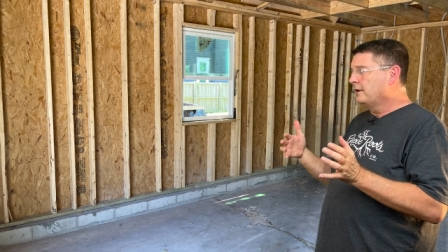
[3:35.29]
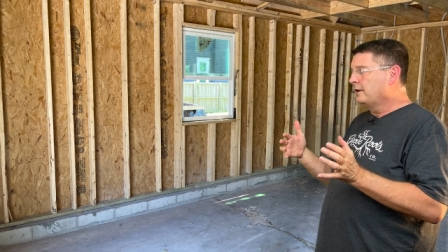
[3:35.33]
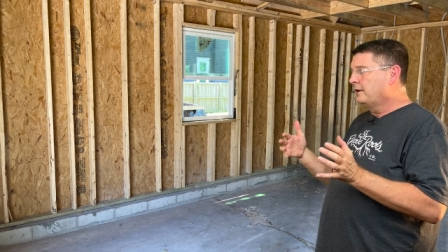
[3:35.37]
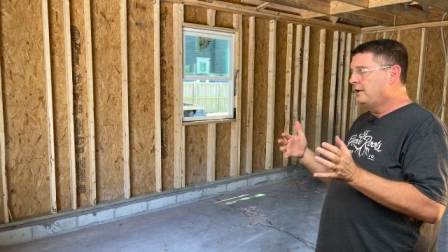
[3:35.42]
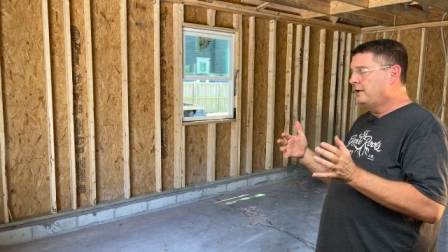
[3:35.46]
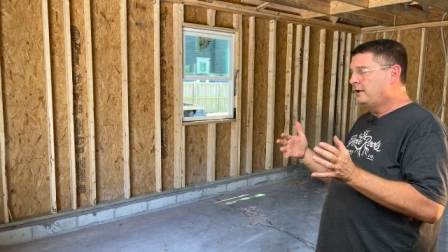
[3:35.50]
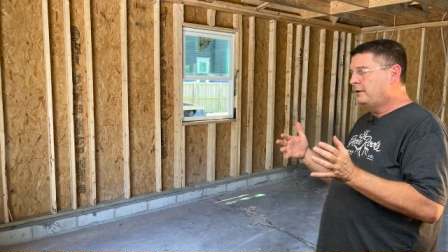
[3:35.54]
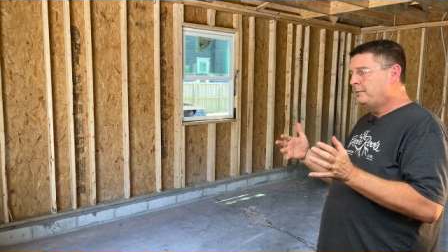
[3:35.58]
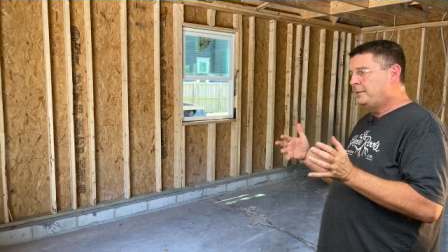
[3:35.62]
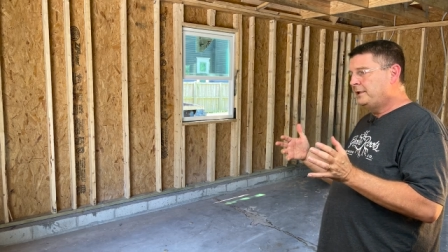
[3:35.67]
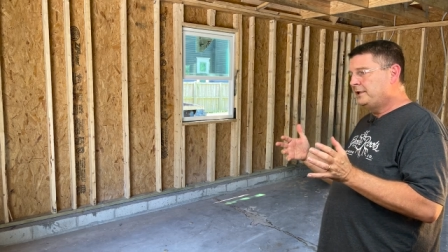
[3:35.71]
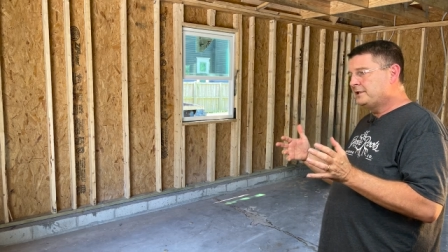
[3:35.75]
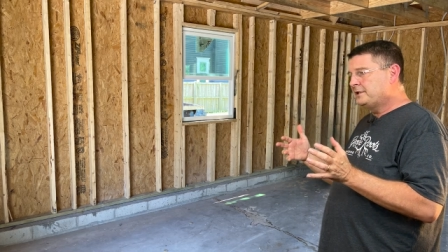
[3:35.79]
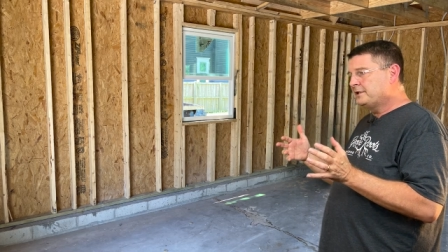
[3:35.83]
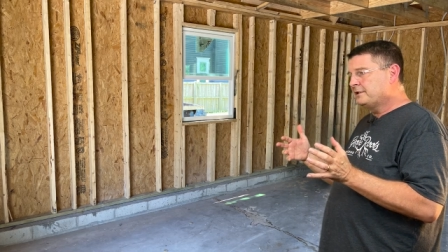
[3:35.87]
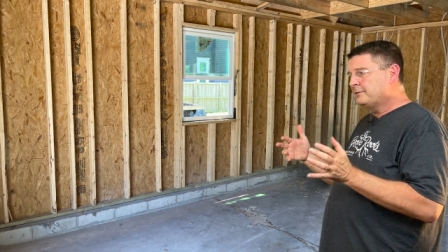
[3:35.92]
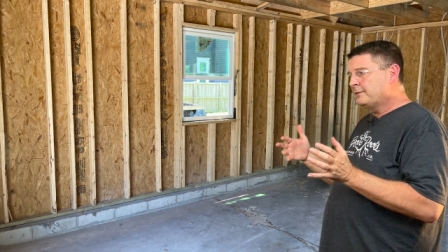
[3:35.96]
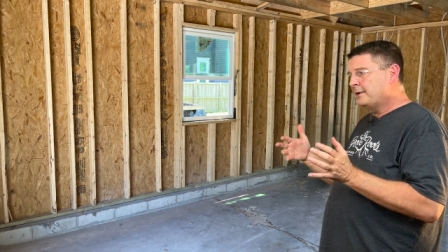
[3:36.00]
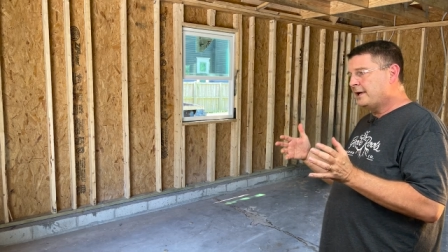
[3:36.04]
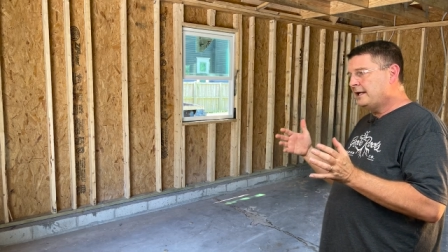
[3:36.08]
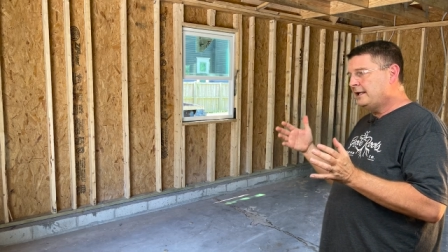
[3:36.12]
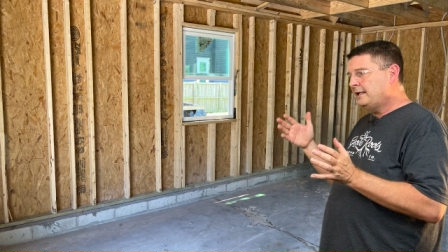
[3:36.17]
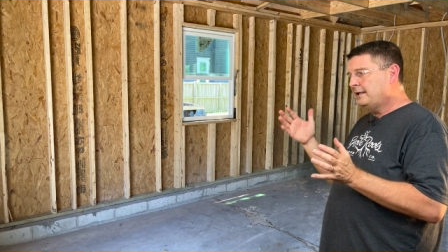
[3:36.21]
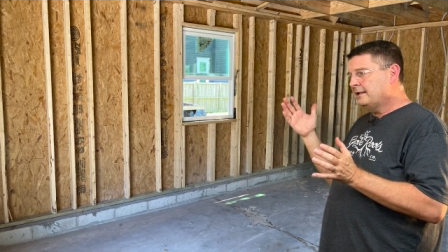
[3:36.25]
little bit to the
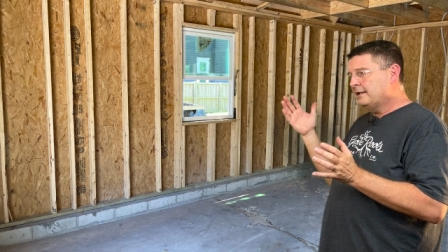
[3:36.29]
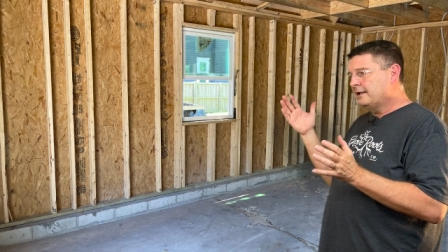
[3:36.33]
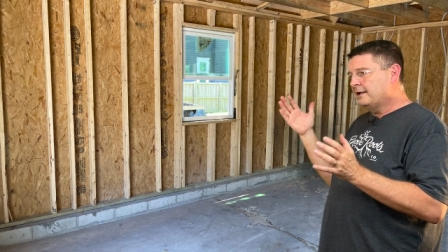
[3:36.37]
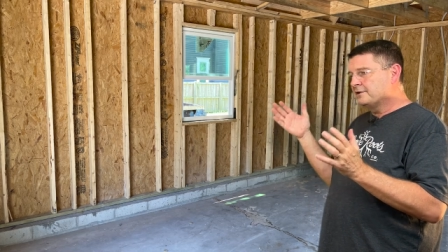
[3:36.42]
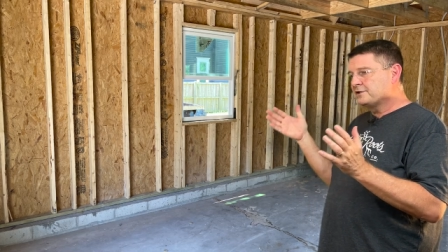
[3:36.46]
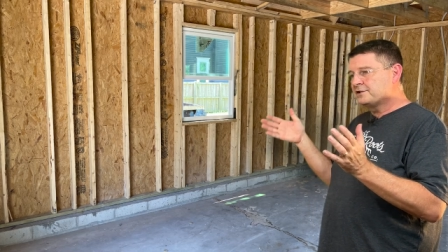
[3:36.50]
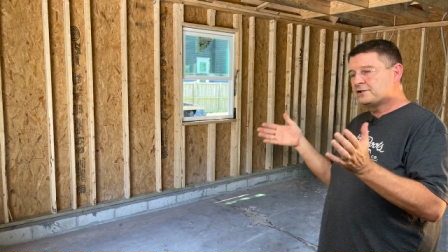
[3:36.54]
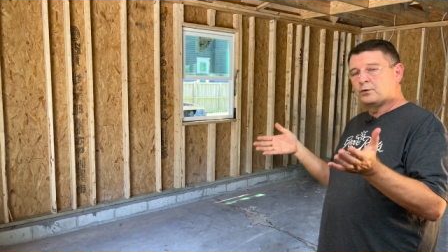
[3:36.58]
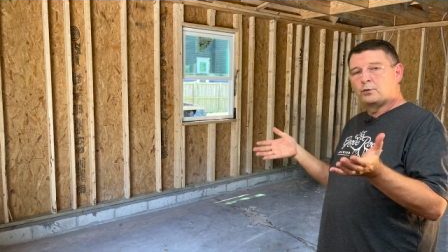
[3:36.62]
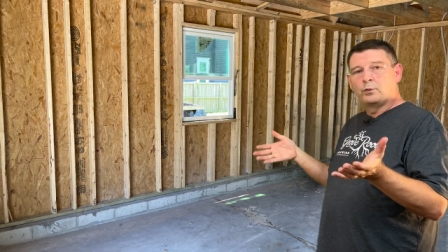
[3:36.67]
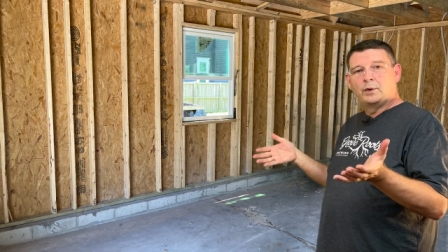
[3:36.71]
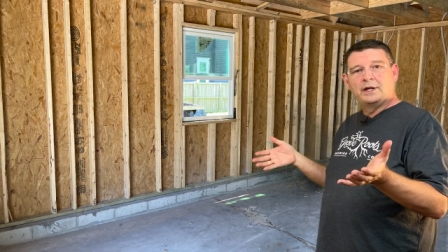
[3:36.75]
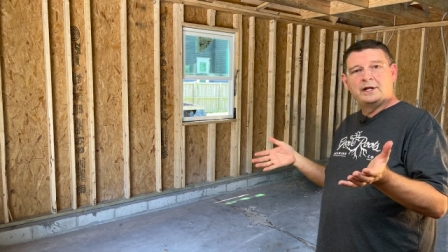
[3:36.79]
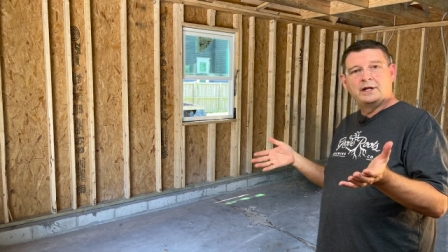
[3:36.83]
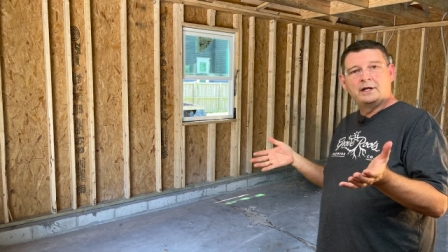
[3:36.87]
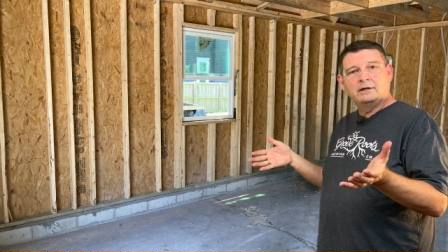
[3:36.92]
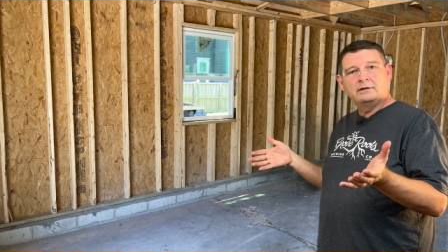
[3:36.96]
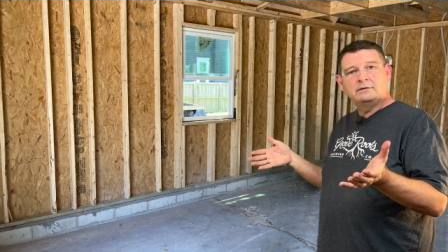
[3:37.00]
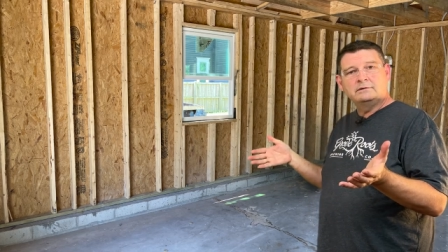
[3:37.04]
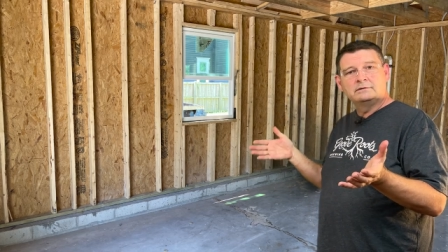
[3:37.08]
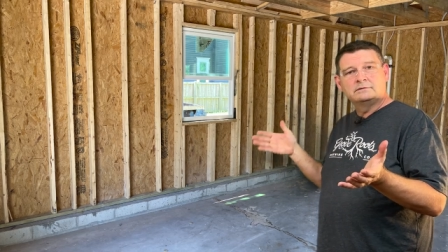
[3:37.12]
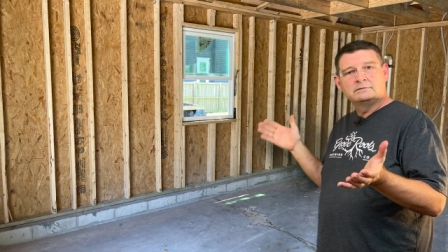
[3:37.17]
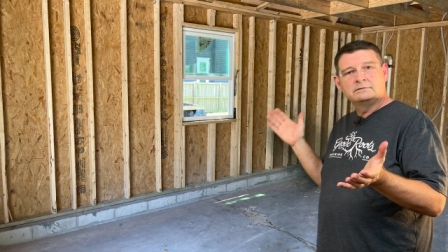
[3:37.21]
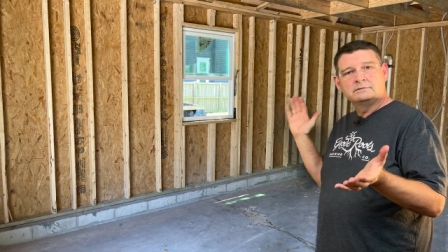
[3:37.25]
right. There's the
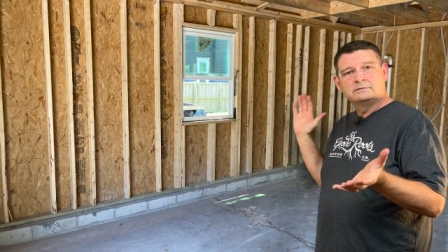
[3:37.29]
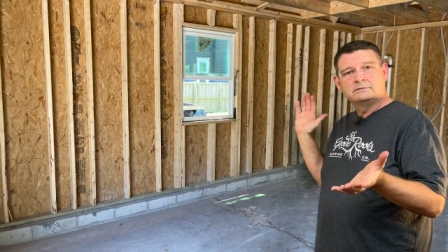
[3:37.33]
window.